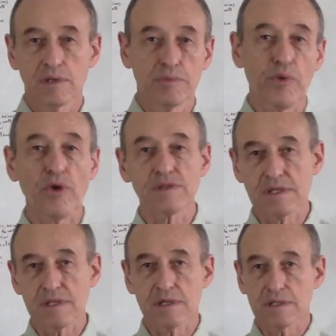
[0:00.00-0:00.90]
the
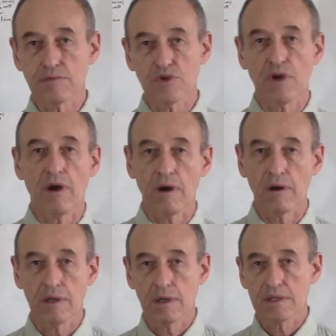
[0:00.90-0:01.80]
processes which
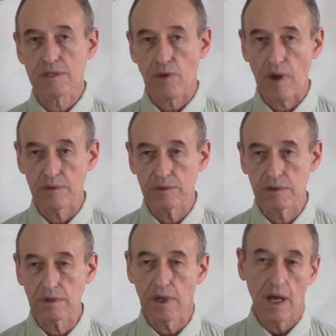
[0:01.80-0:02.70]
are
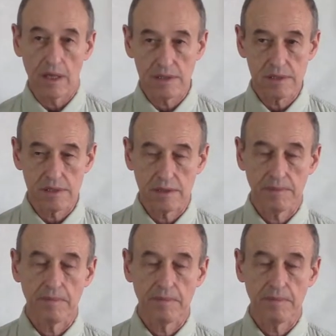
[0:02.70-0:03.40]
surrounding us.